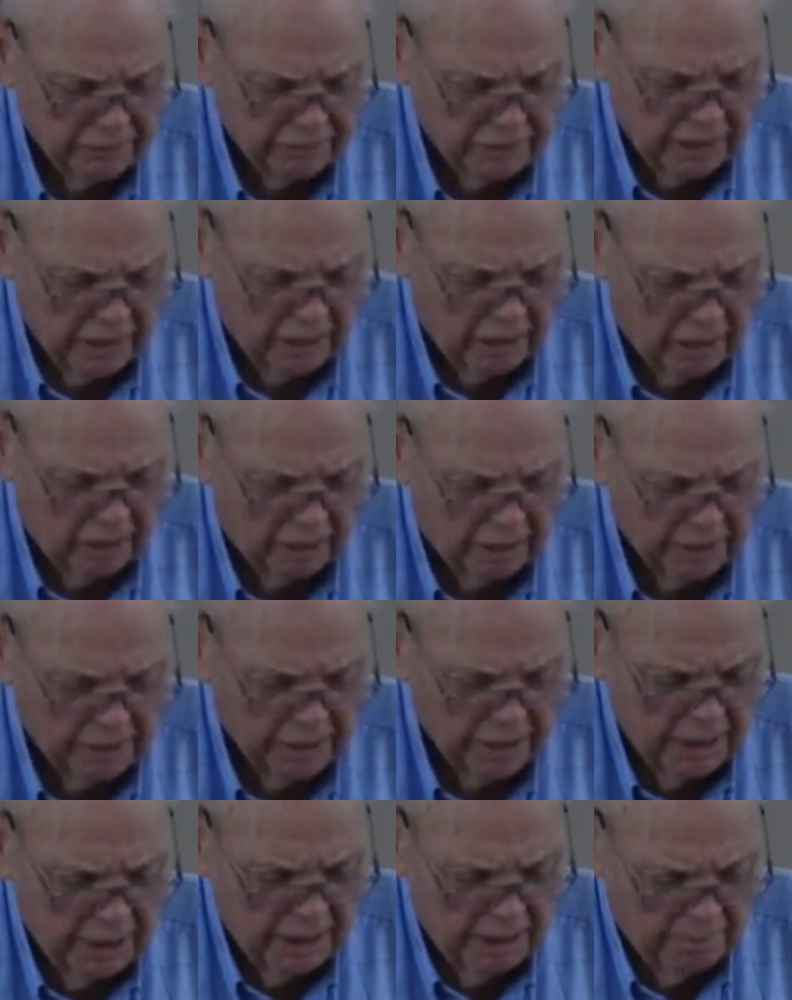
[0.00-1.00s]
of
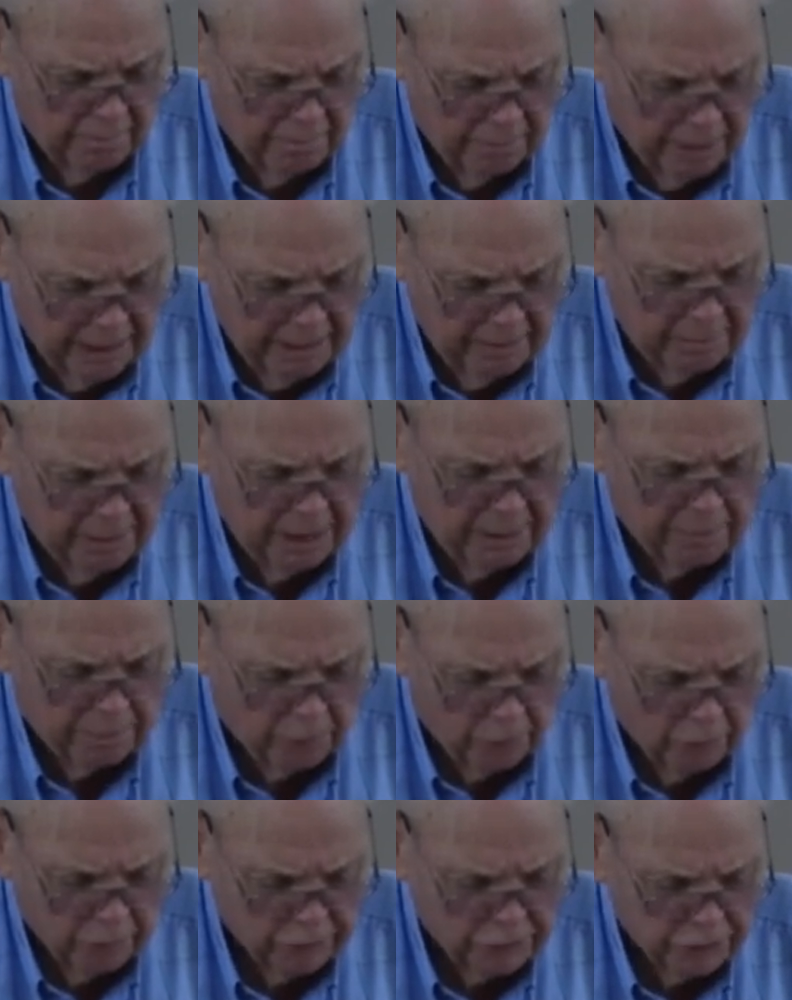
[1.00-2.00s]
God may be
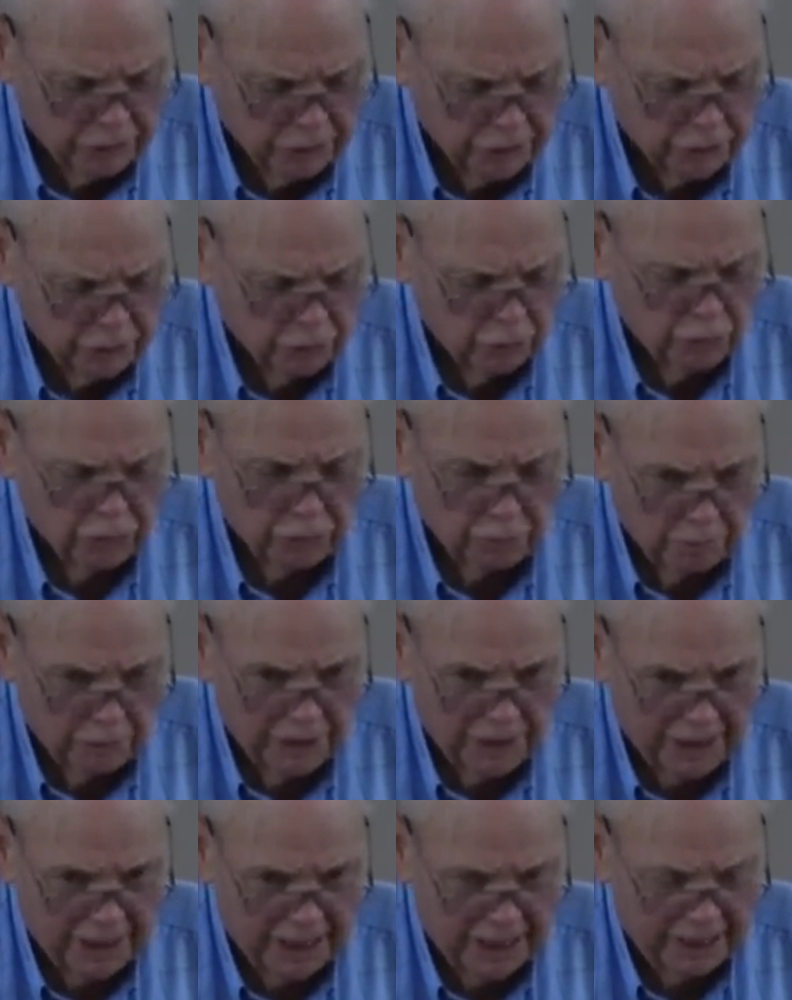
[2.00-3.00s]
purchased with
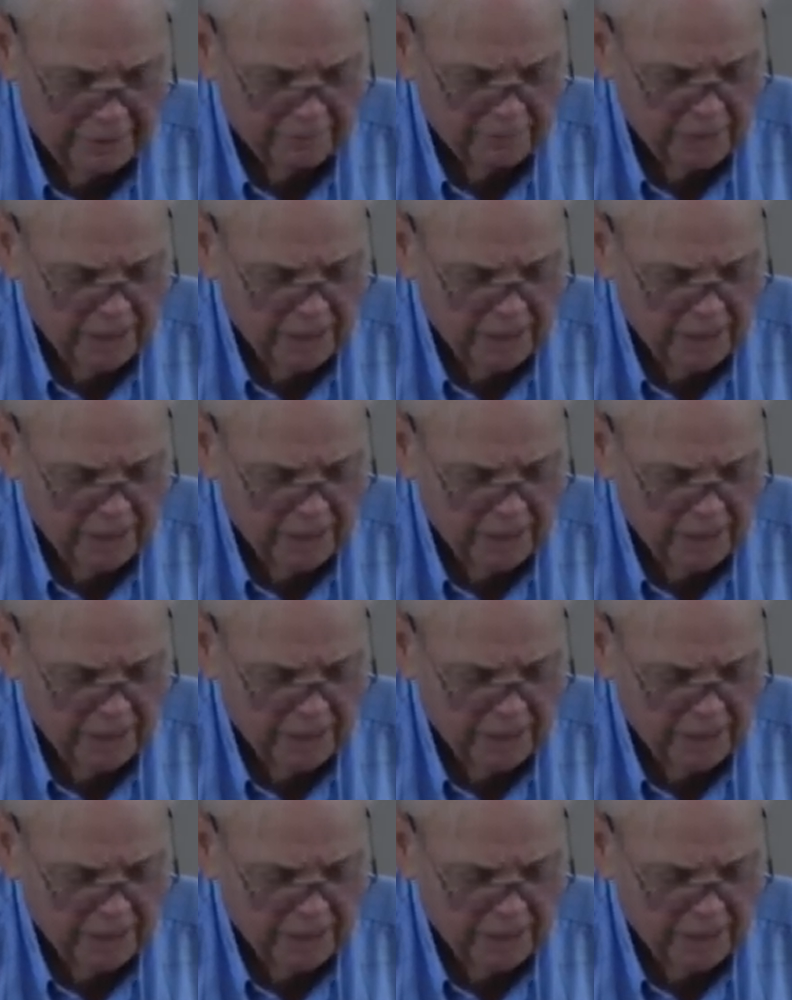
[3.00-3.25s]
money.